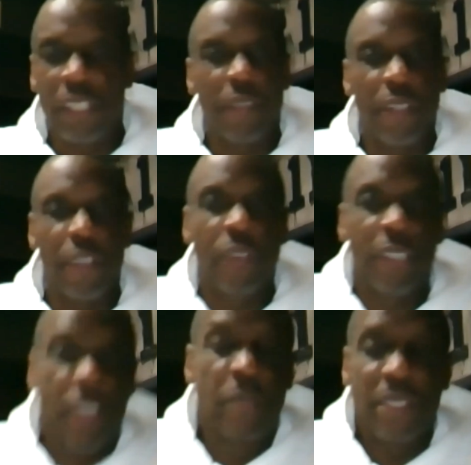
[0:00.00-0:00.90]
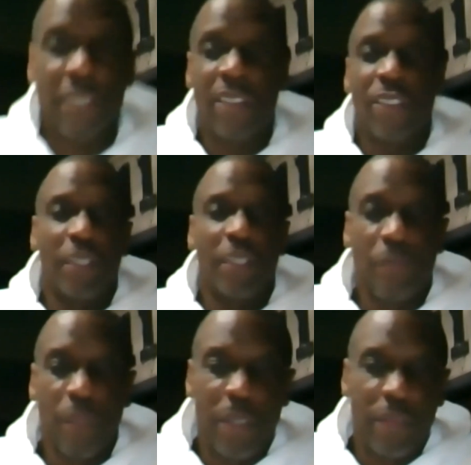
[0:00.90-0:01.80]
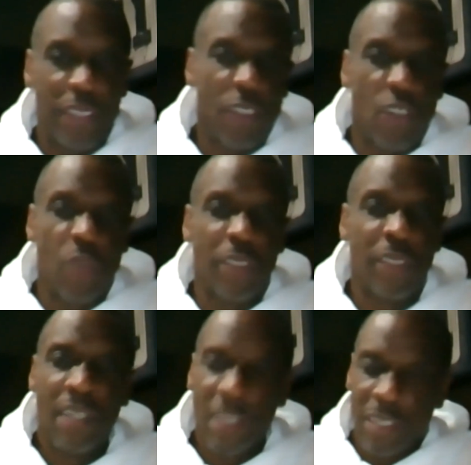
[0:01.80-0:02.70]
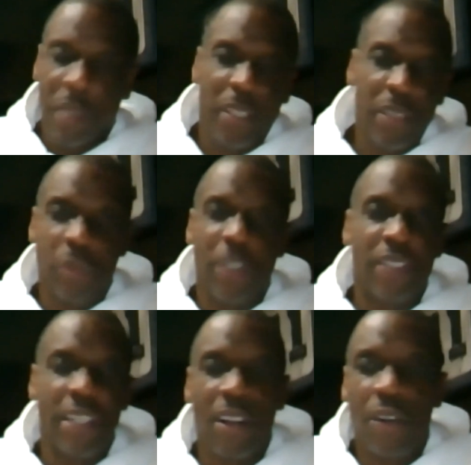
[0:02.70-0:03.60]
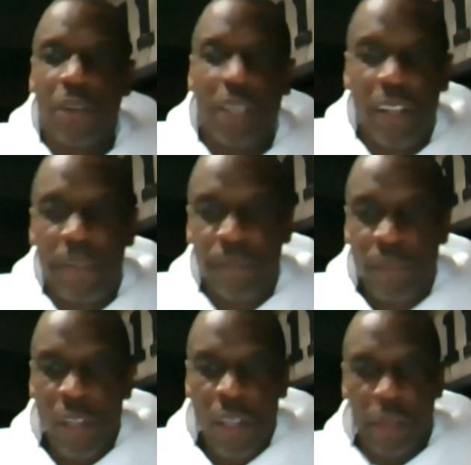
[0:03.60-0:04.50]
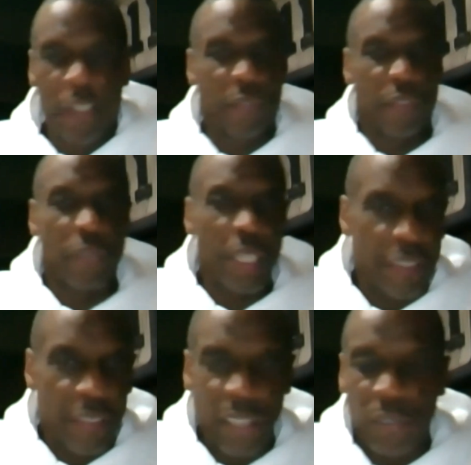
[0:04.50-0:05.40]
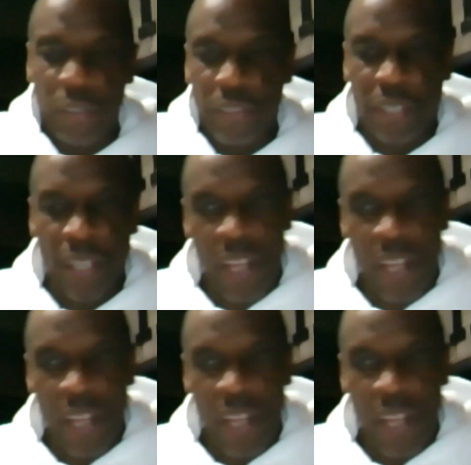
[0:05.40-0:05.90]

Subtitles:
That's very true. Like you mentioned earlier about Vince Coleman coming in to replace Darryl. Vince was great in St. Louis.